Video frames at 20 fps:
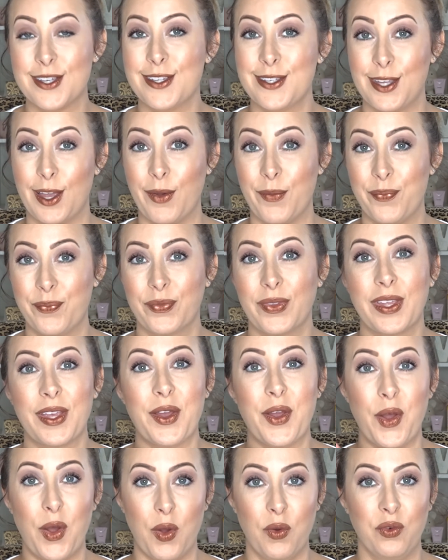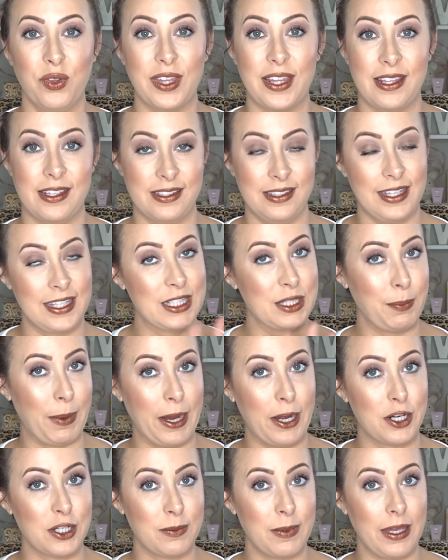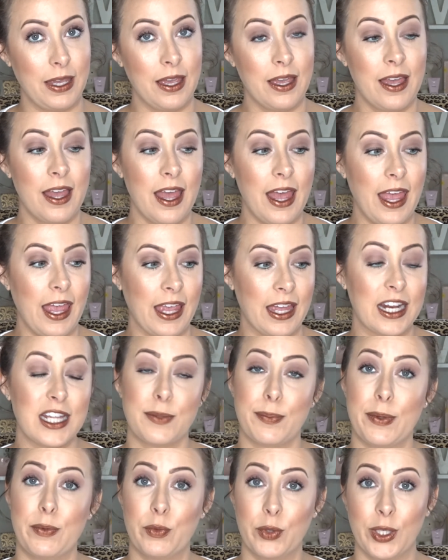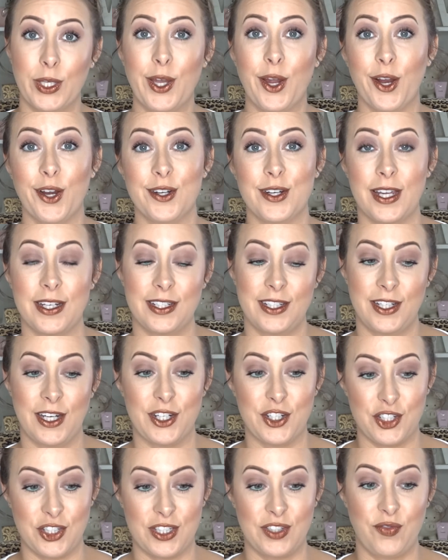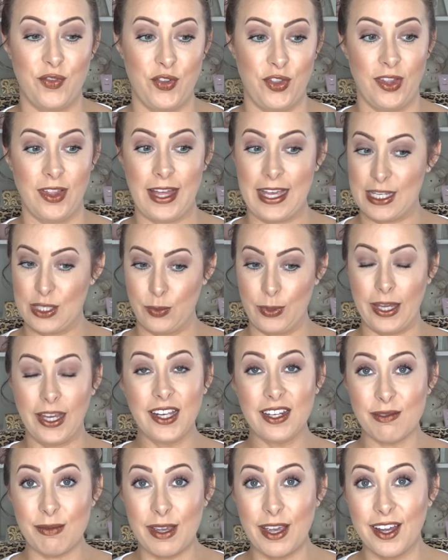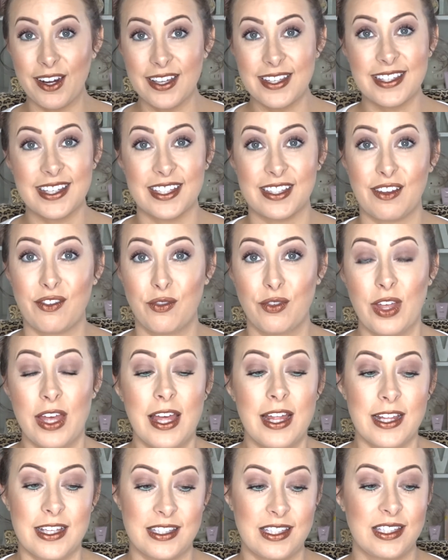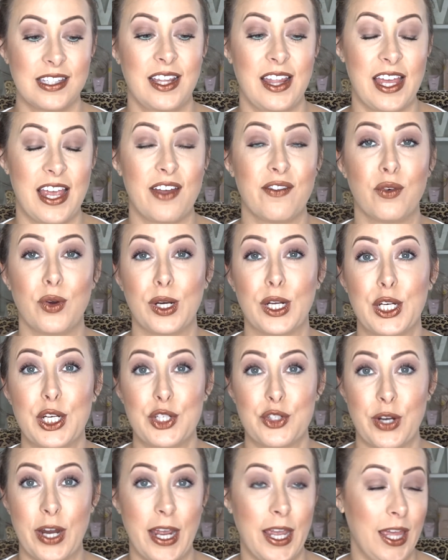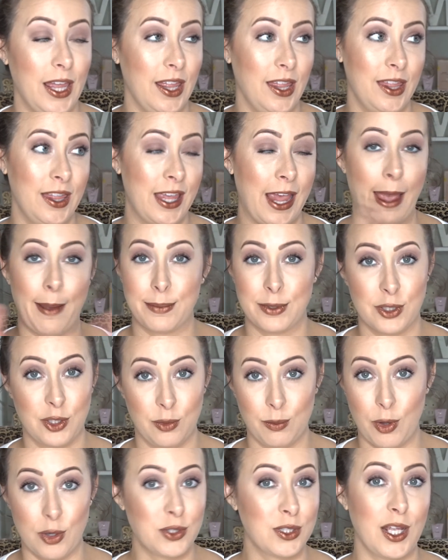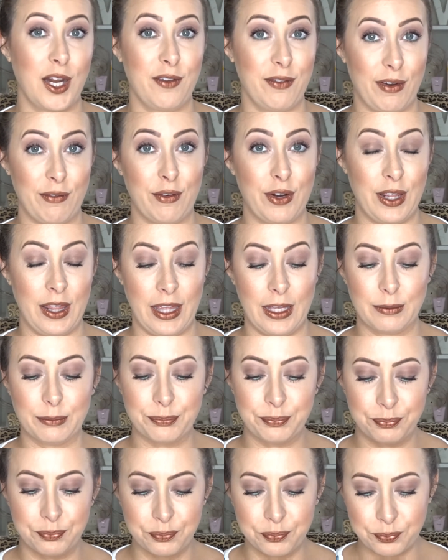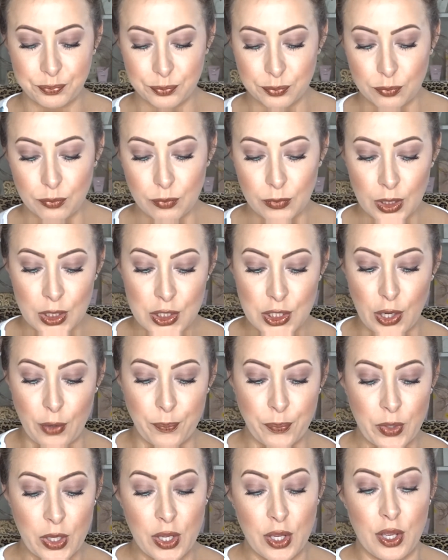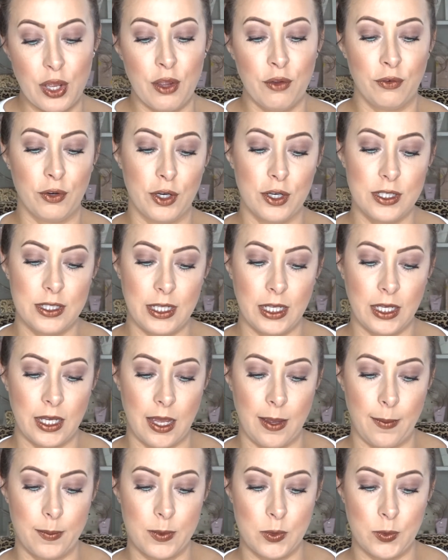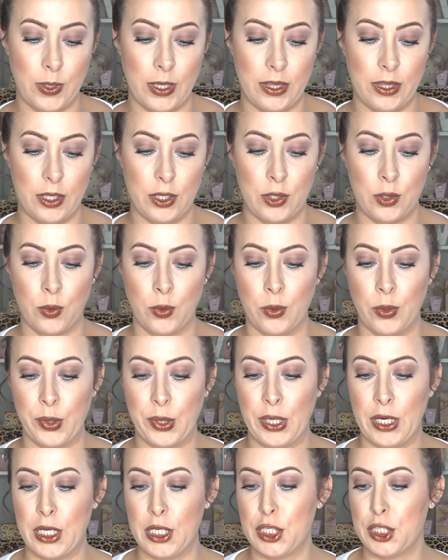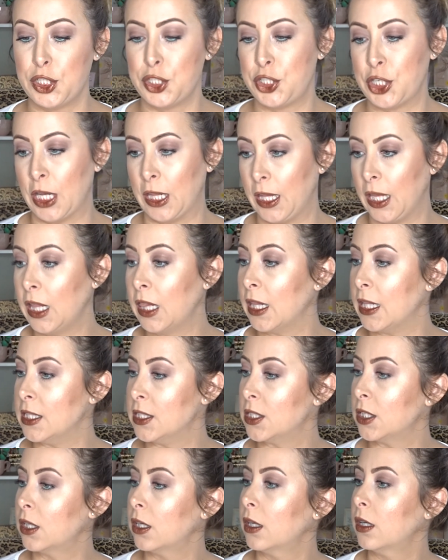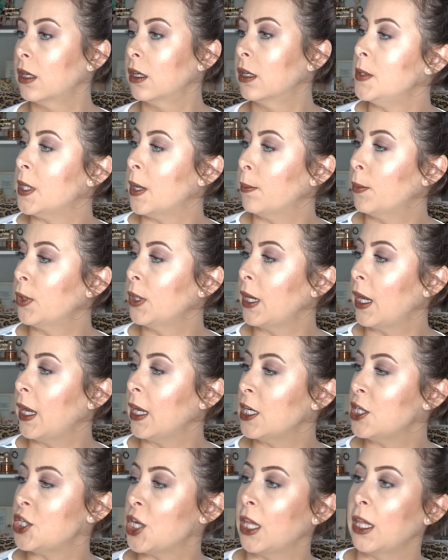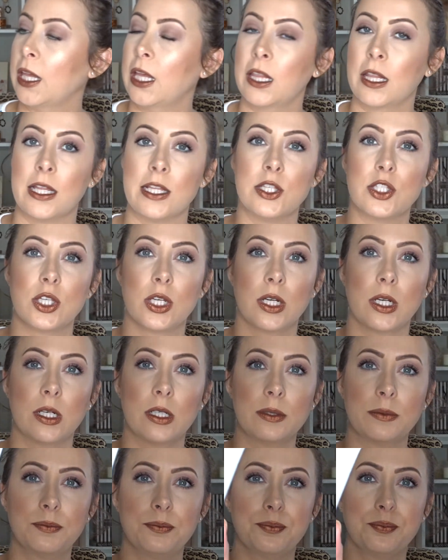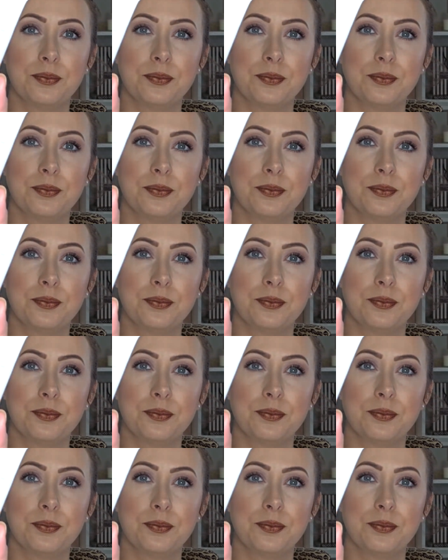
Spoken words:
So hopefully this inspires me. And it's been really hard not to touch this for the last week, to be honest, because this is the thing I've wanted to try the absolute most out of everything. So first it comes with your jelly cleanser, number 9 jelly cleanser.